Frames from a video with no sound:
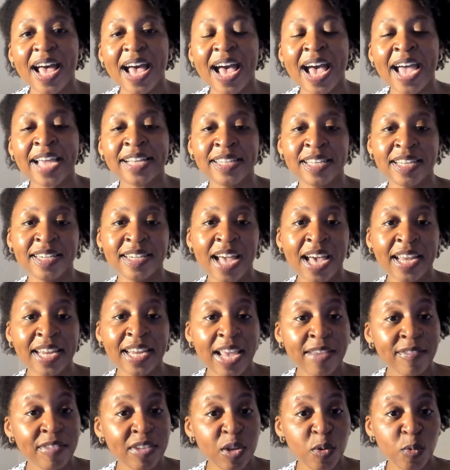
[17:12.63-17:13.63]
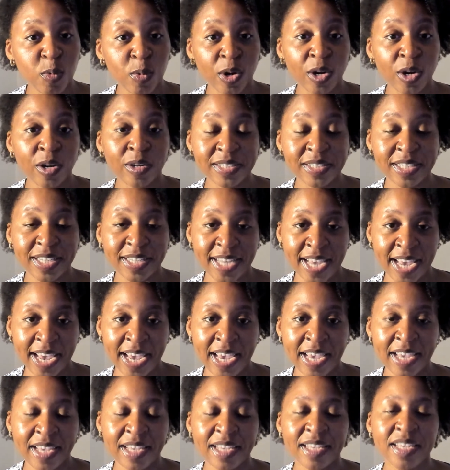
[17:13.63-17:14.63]
I did not have any work
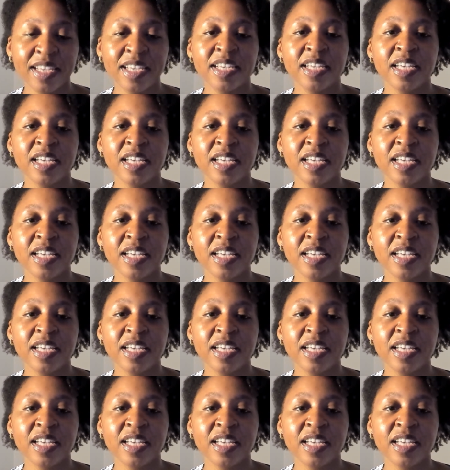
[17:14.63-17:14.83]
today.